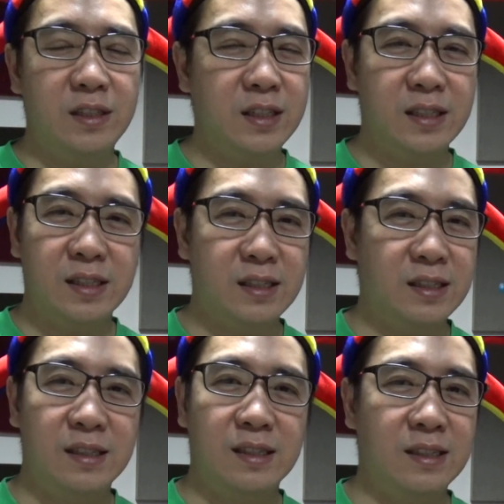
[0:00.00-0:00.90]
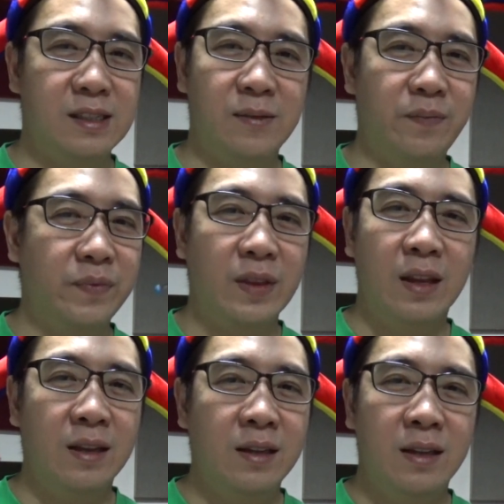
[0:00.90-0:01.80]
is just
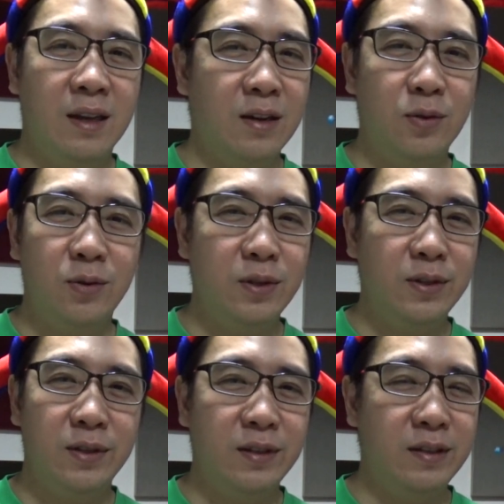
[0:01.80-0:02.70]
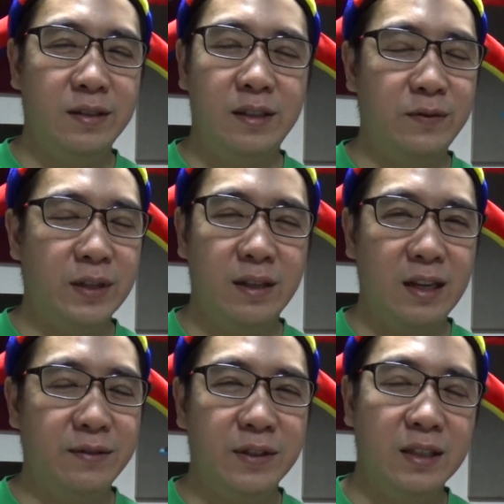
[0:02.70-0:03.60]
a whole
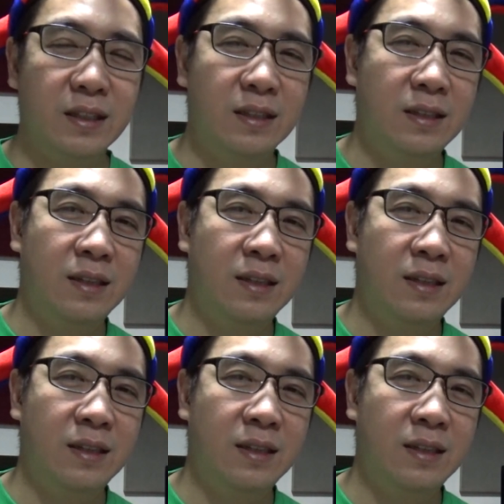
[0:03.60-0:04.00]
different level.